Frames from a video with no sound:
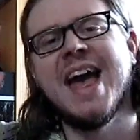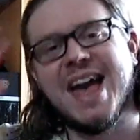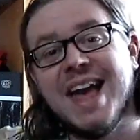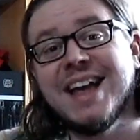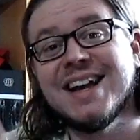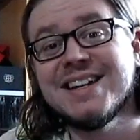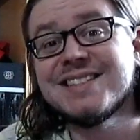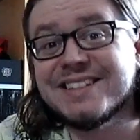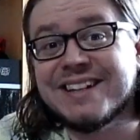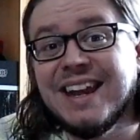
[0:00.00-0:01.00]
Hey guys,
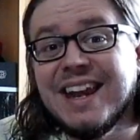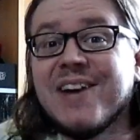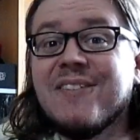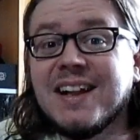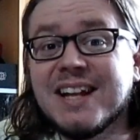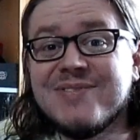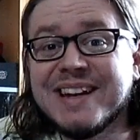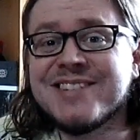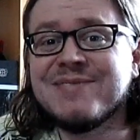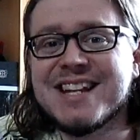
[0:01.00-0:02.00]
Sasha here, welcome
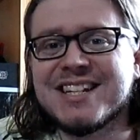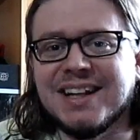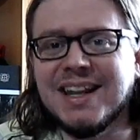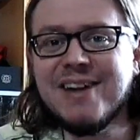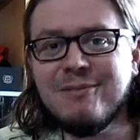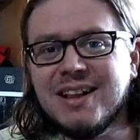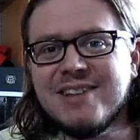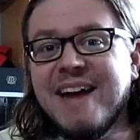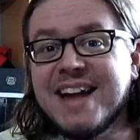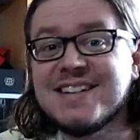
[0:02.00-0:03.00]
back to my channel and
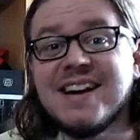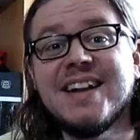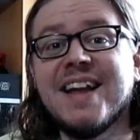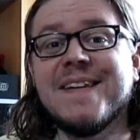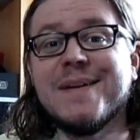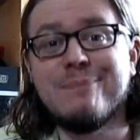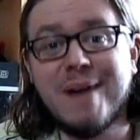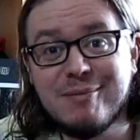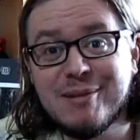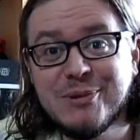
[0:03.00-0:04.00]
welcome back to another
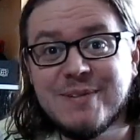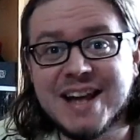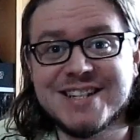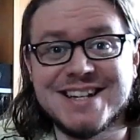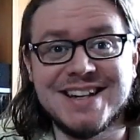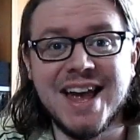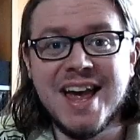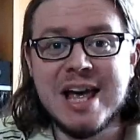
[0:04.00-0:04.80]
Mamamoo reaction.